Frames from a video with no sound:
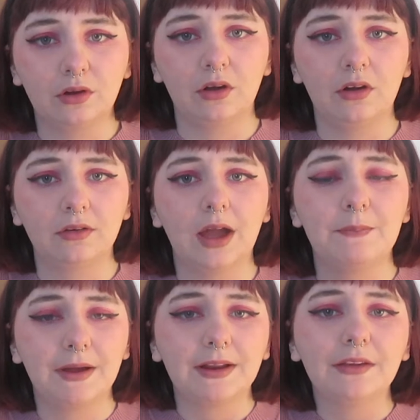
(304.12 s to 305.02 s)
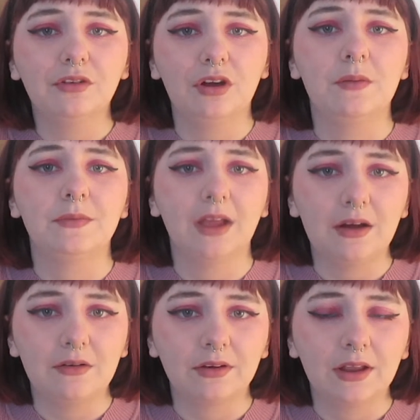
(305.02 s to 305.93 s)
on and manage to calm
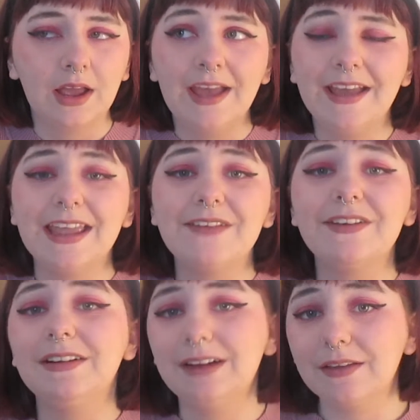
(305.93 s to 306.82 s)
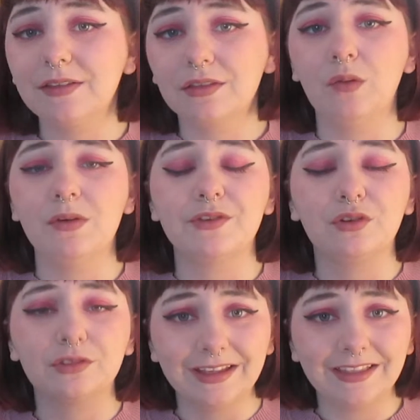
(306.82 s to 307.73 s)
down. Even less so with an
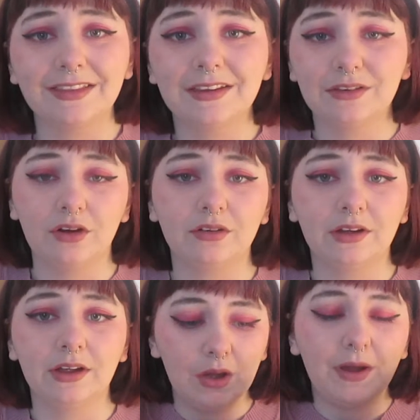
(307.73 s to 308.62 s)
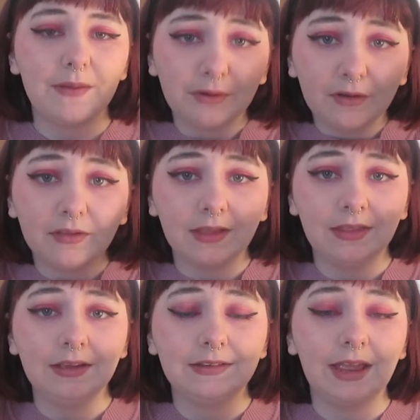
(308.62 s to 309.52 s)
autistic toddler, where
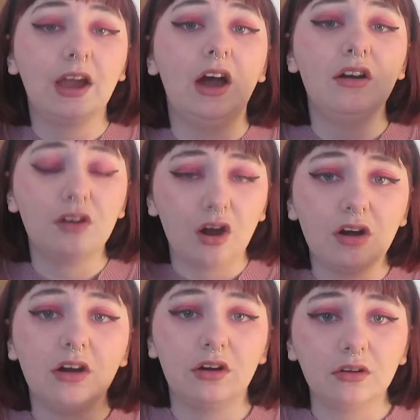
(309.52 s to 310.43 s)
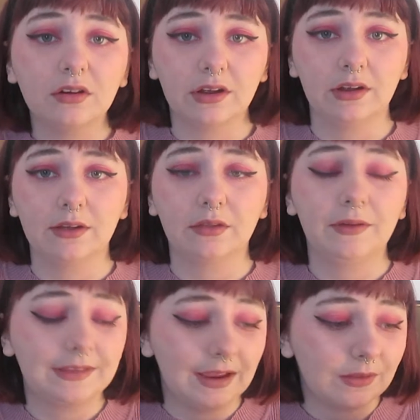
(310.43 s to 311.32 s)
processing can take a lot longer, so
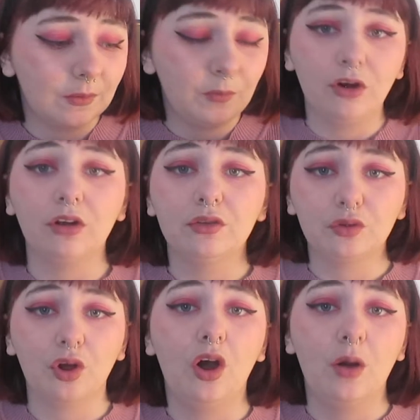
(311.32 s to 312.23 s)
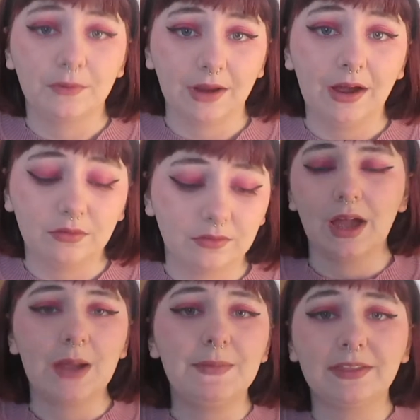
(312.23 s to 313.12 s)
it takes them longer to calm down.
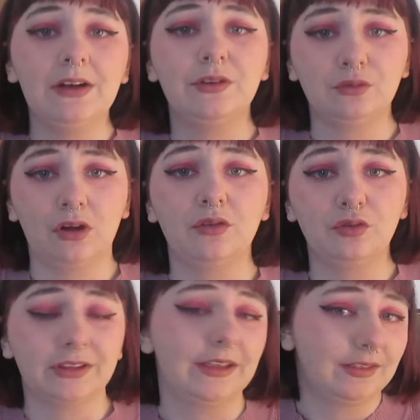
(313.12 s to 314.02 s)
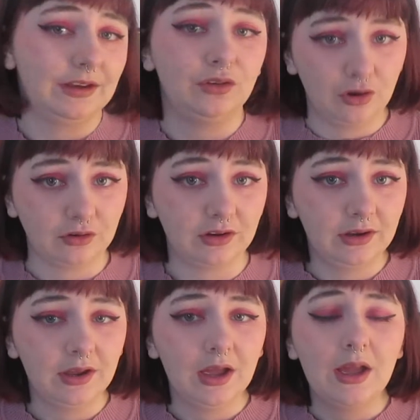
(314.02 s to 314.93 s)
I myself am not an autistic
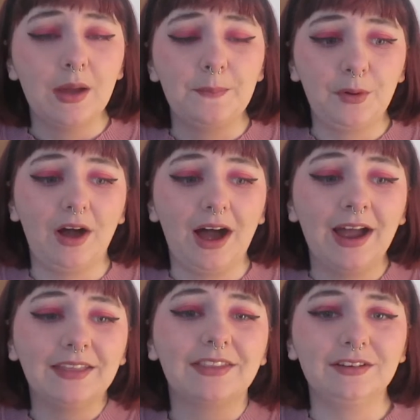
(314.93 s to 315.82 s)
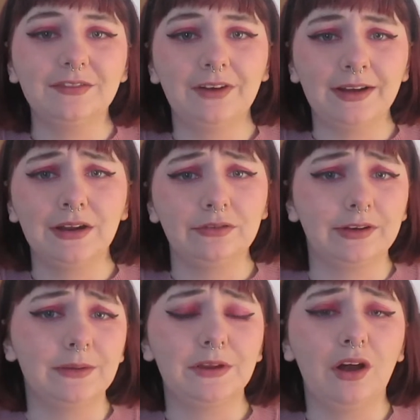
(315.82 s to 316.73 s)
toddler, but I still find it
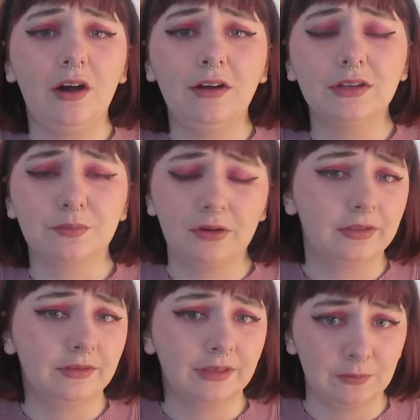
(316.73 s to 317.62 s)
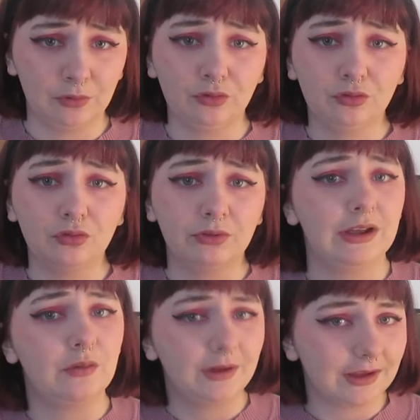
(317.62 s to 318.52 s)
incredibly hard to process emotions
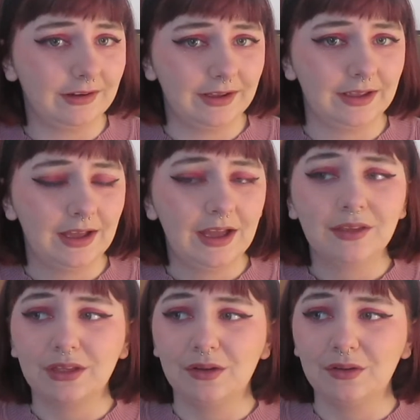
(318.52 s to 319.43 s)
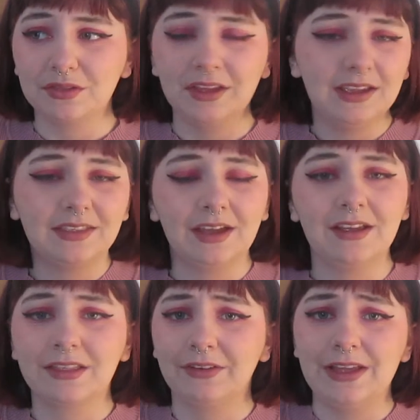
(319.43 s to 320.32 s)
really quickly. So 30
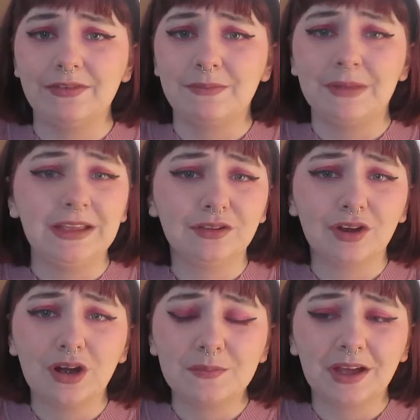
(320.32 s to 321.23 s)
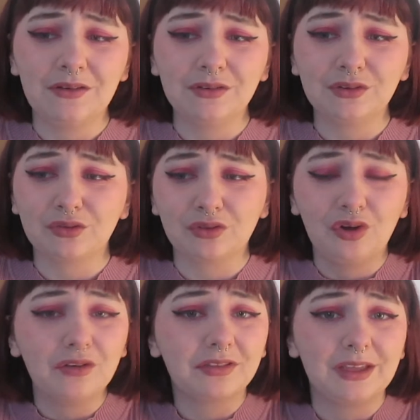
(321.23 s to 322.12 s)
seconds for even me to calm down does
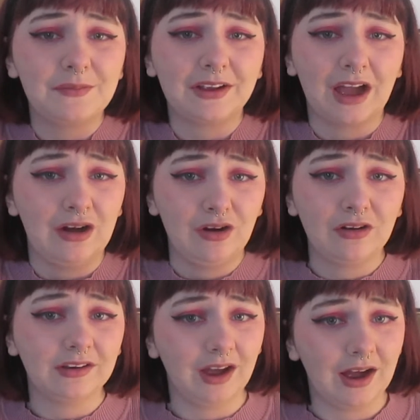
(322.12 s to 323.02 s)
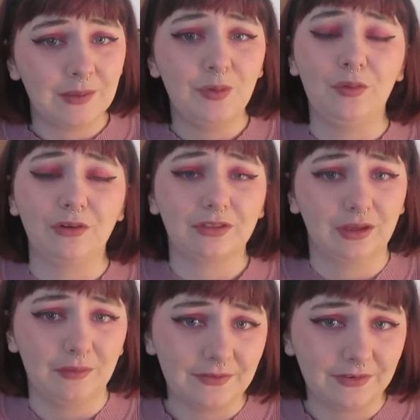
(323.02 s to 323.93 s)
not seem like a long time
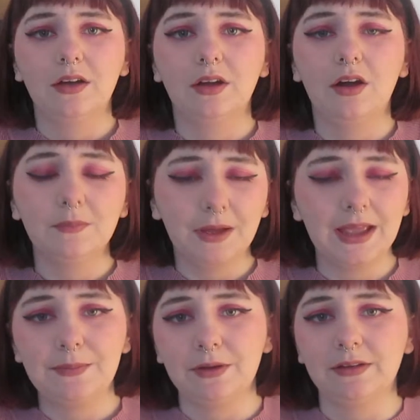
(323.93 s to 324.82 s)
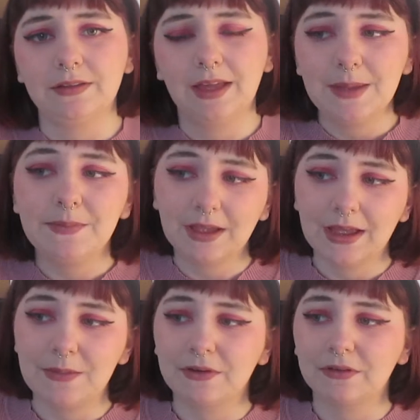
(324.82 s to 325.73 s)
whatsoever. On paper, to the
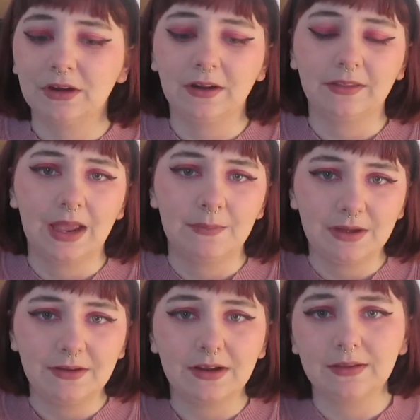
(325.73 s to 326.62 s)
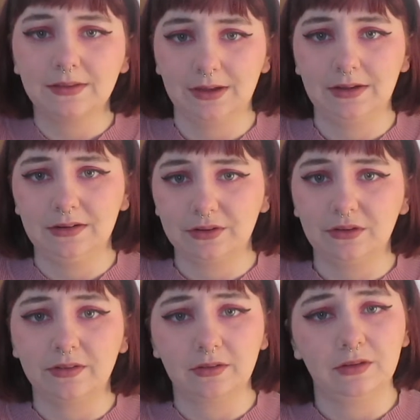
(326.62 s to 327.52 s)
APA, which is known as the American
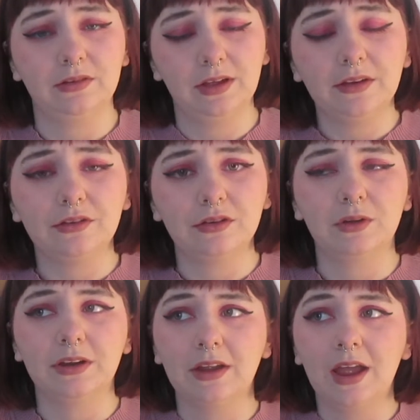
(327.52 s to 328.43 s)
Psychological Association, which